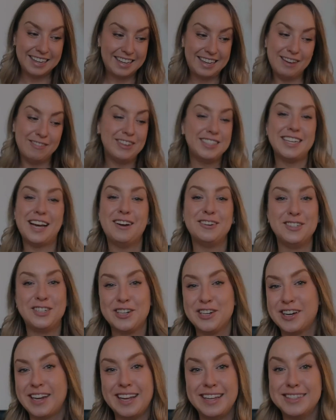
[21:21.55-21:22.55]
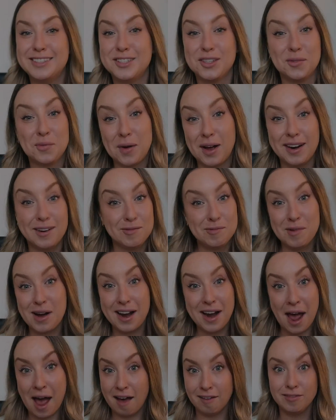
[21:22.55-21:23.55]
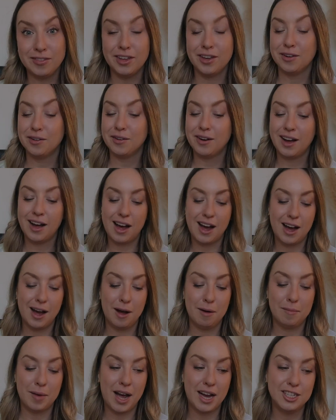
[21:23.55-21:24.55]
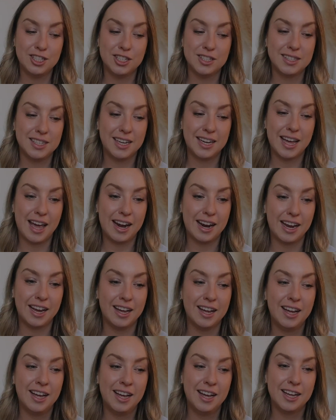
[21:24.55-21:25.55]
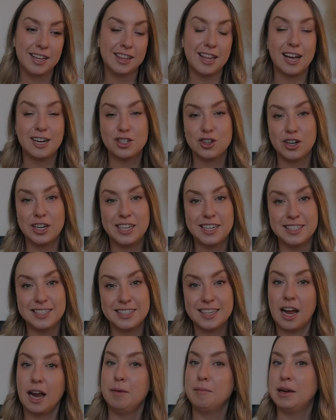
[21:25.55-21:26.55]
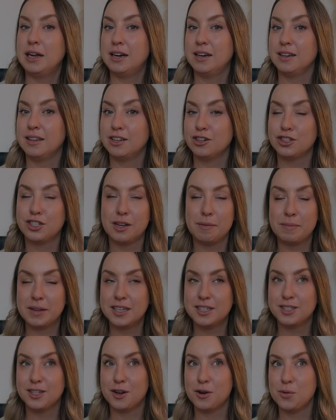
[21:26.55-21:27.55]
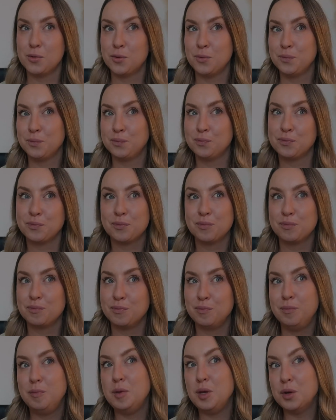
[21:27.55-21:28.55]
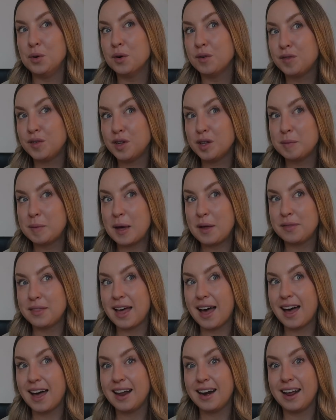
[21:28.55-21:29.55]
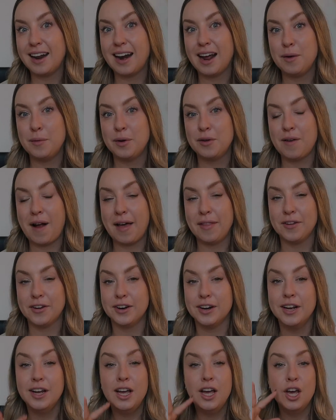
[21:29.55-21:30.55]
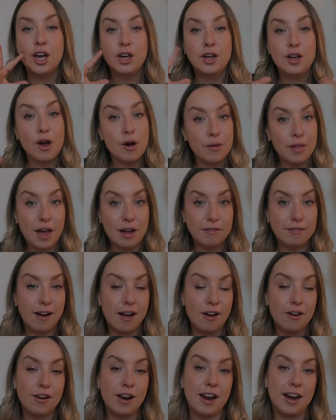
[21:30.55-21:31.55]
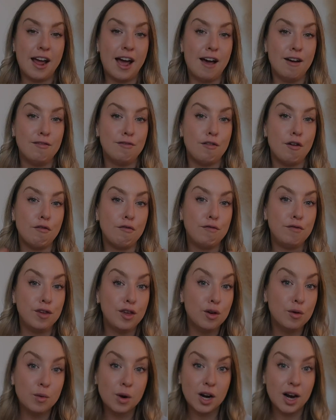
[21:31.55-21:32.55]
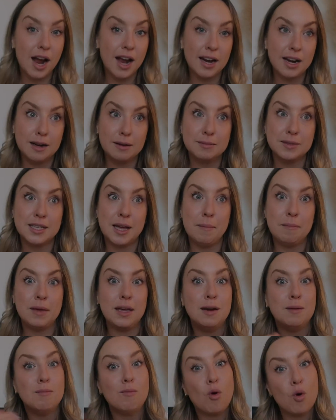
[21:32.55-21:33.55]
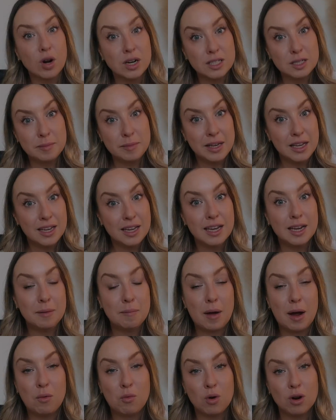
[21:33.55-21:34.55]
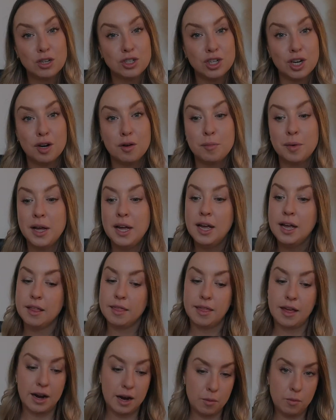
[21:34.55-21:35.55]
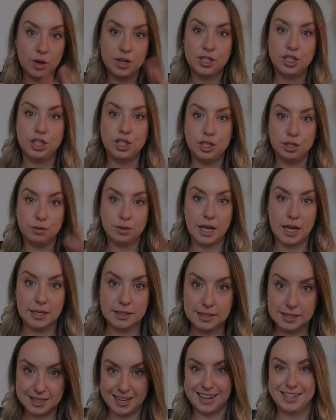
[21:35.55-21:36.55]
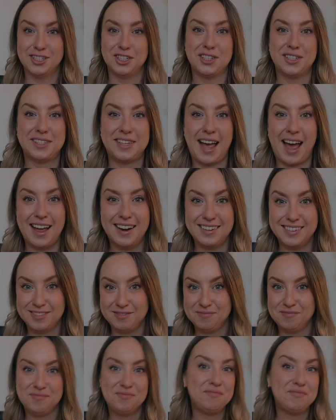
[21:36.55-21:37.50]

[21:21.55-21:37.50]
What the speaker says: give it down to your kids or what have you. I just think getting luxury consignment, there's something so beautiful about that, and I would rather go that route and have fewer items that mean more to me in my wardrobe than I would to do this and just get